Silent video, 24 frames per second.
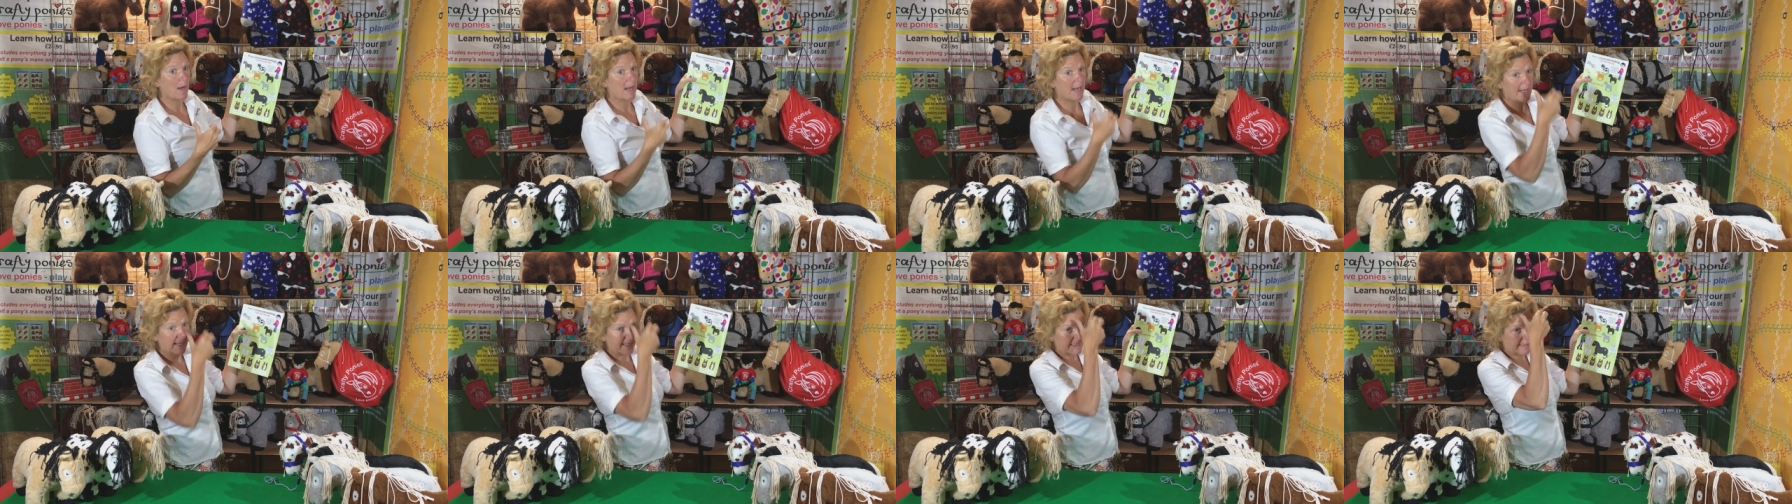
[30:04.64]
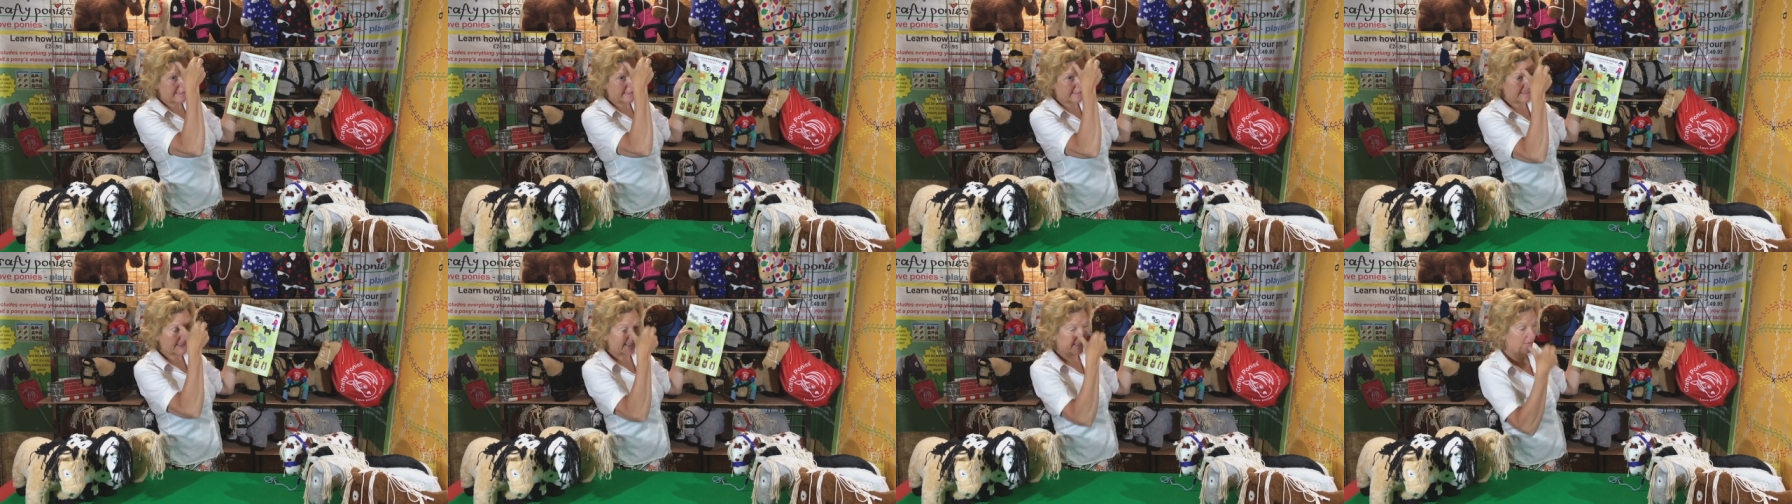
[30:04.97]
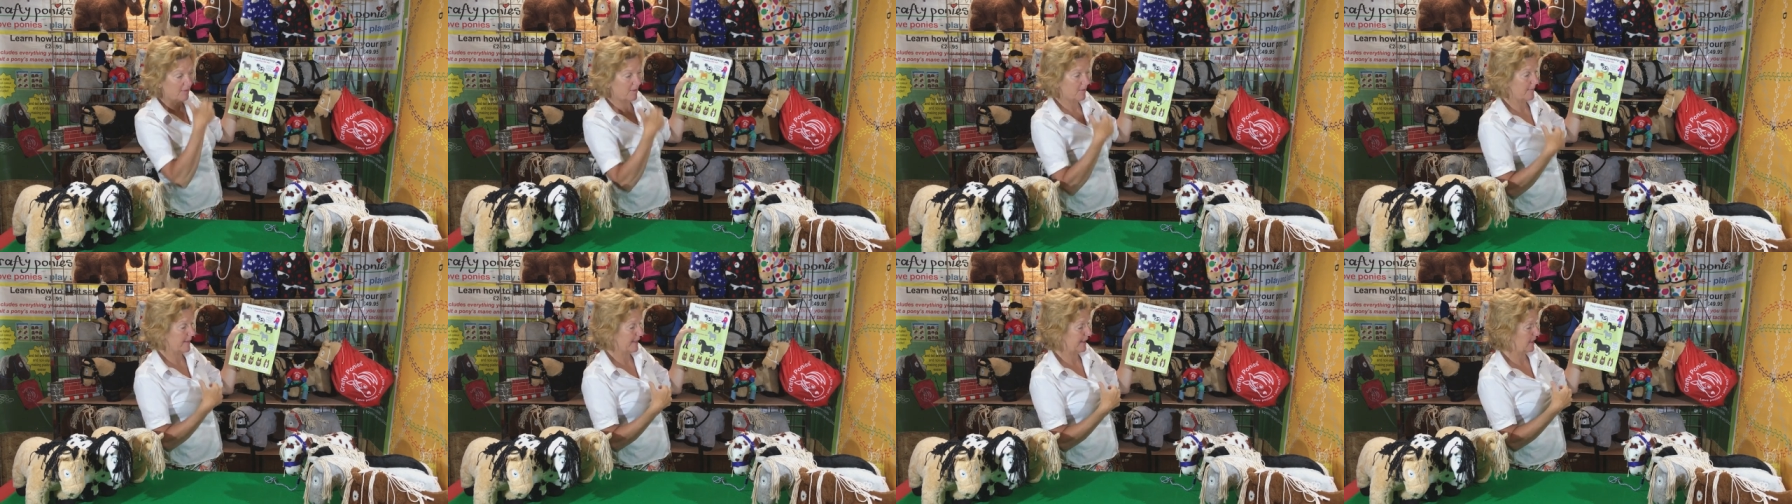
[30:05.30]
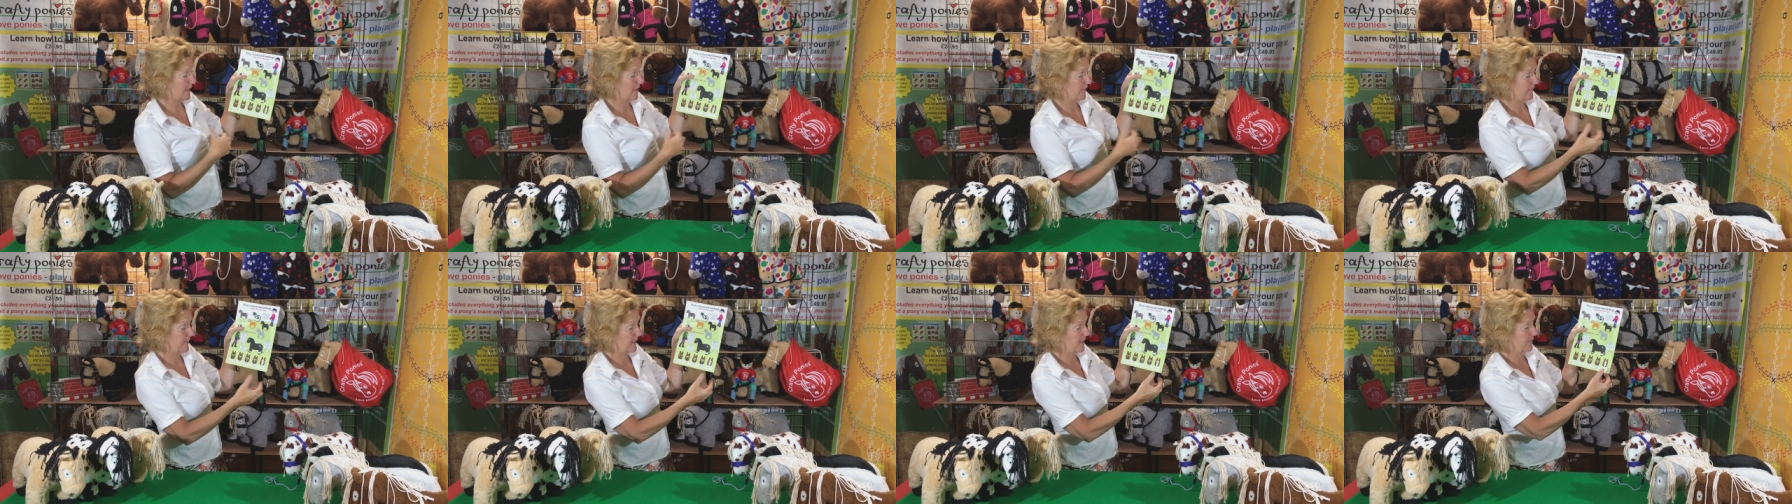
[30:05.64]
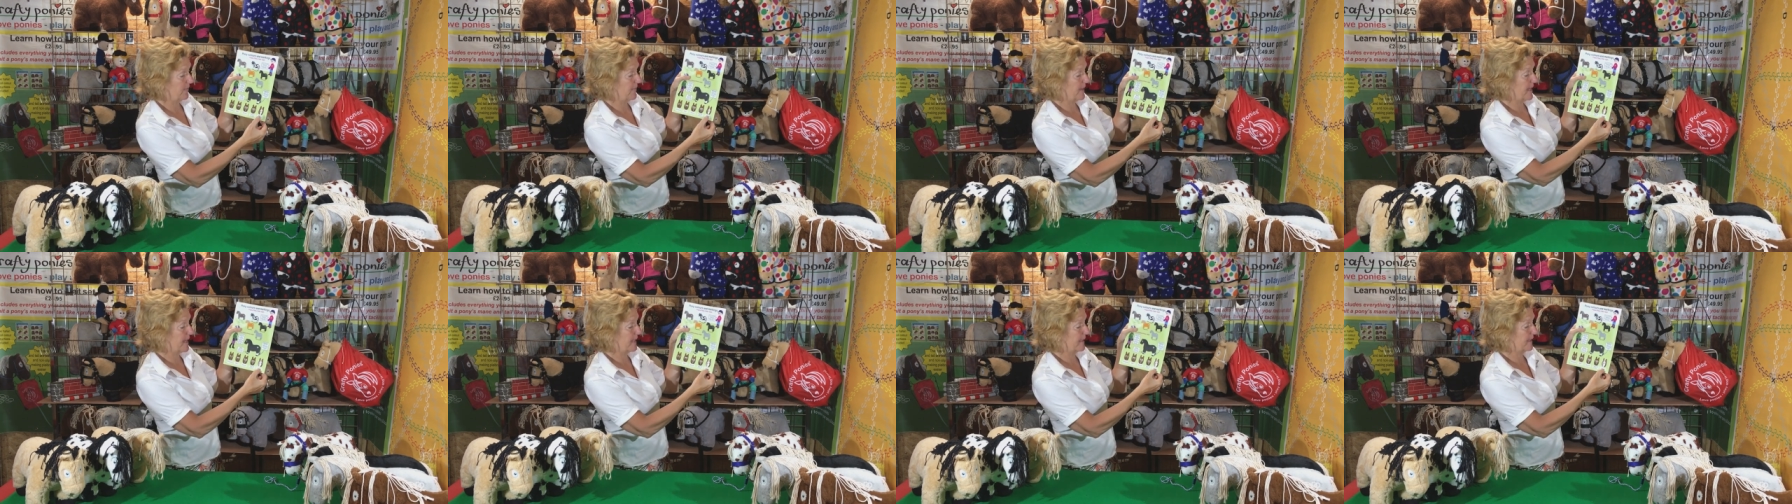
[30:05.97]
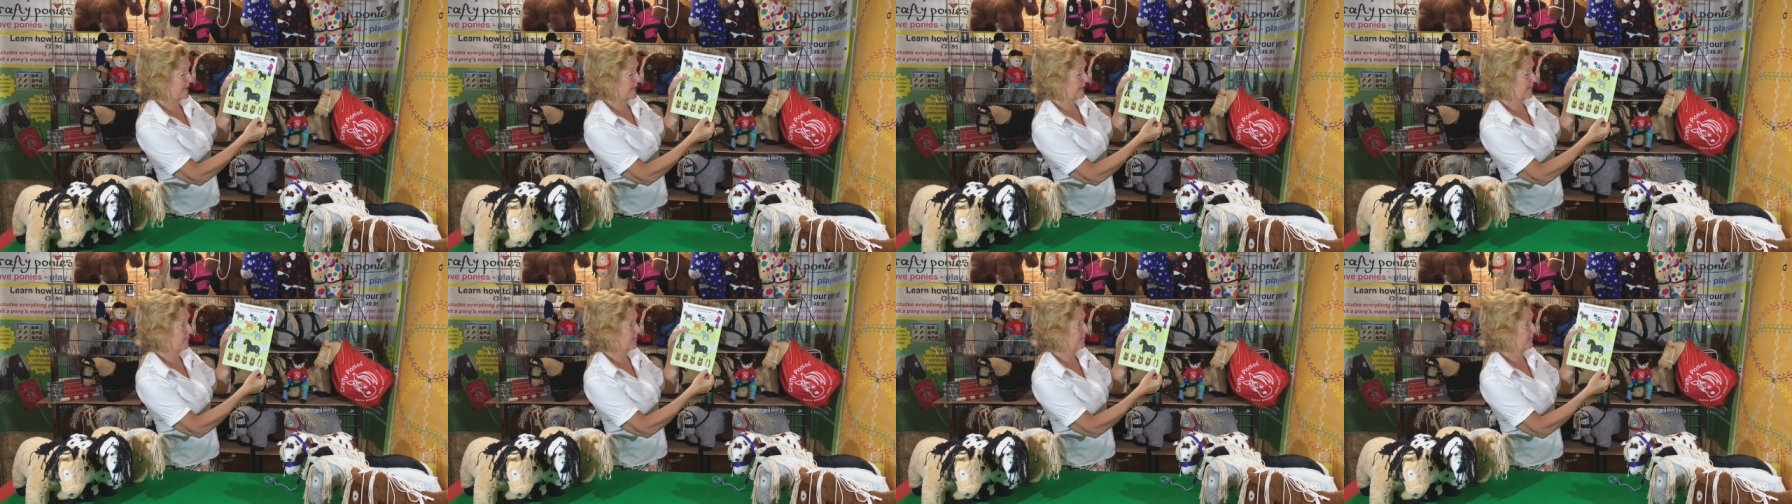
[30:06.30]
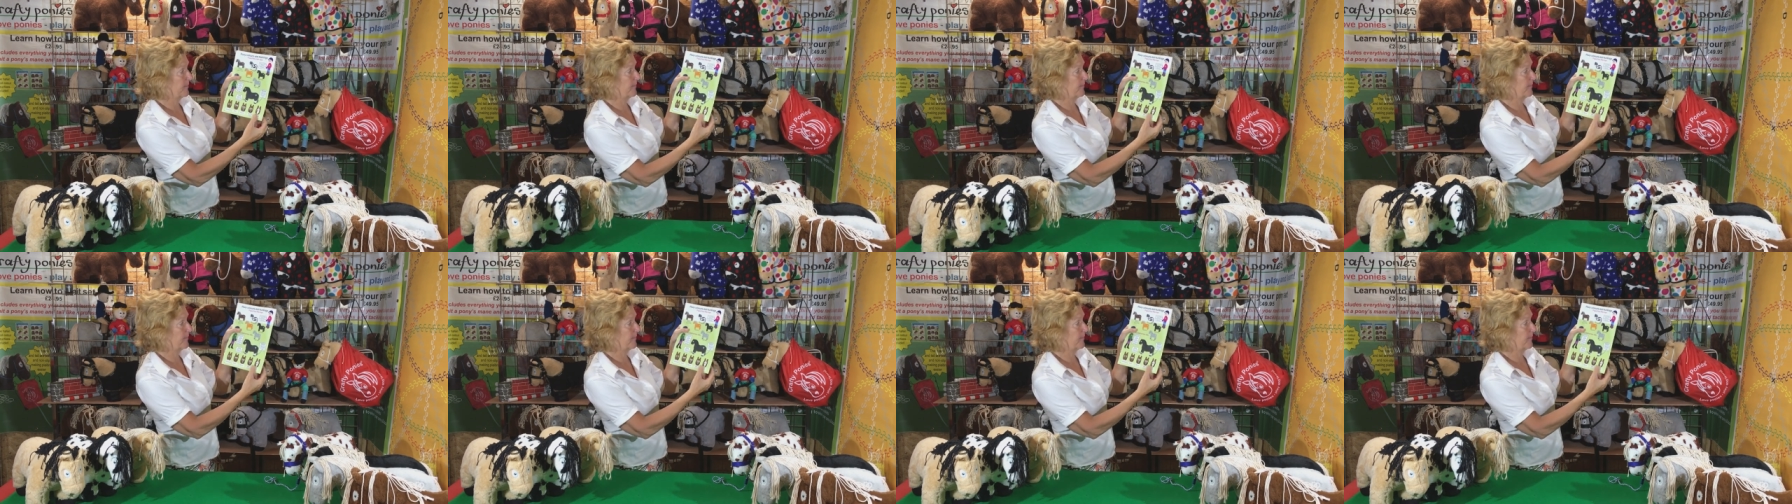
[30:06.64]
white down the middle of his face